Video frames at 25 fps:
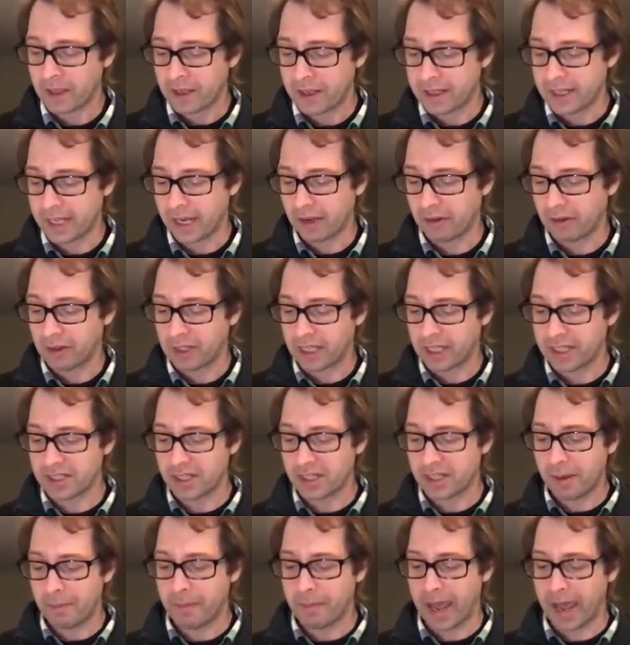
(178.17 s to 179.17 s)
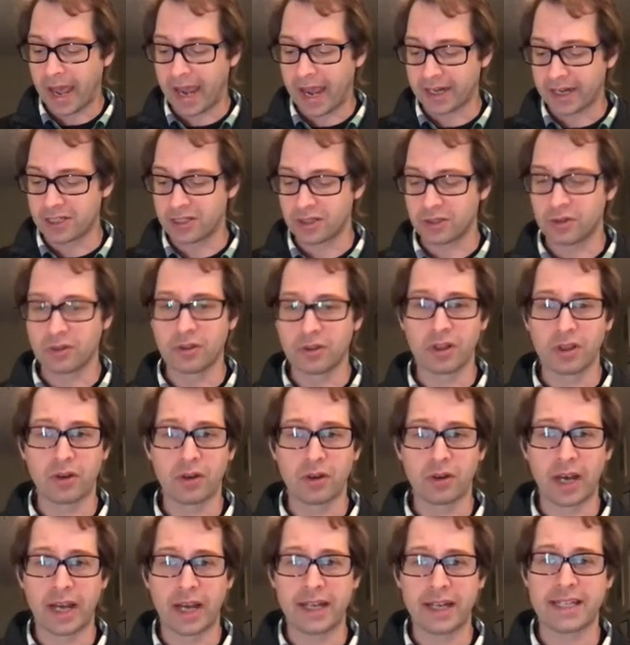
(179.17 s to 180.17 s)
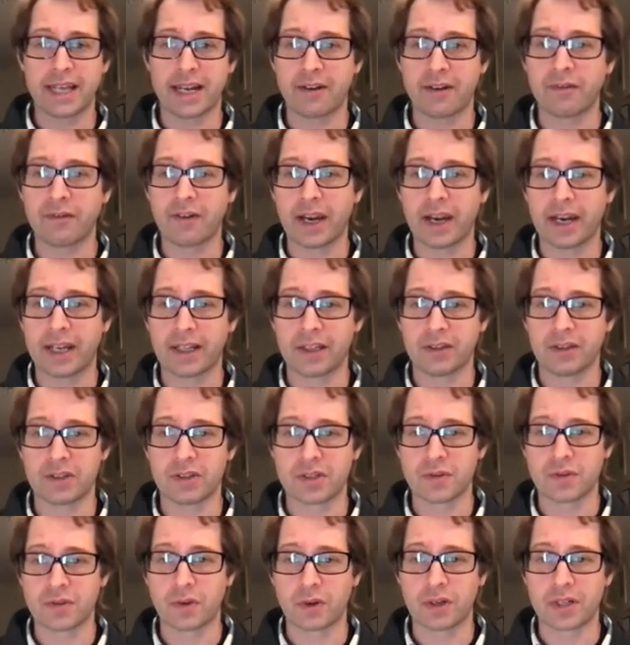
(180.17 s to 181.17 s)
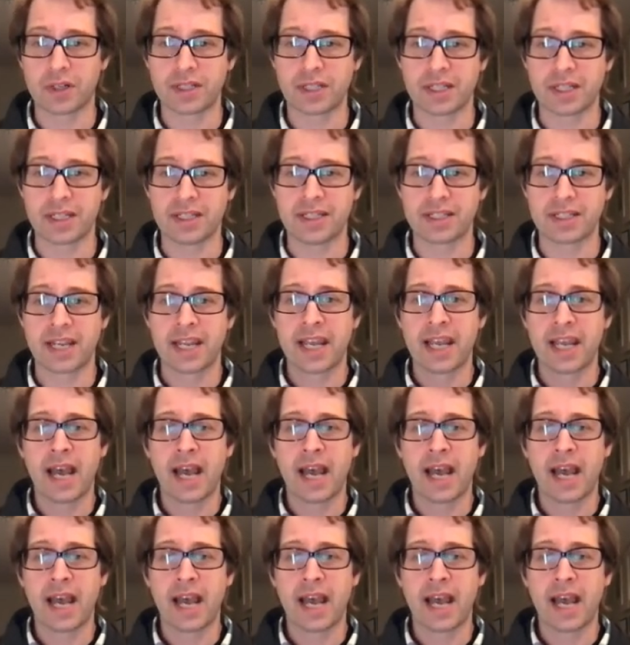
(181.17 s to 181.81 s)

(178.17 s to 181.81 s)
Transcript: Now let's come back to the identifying those forces.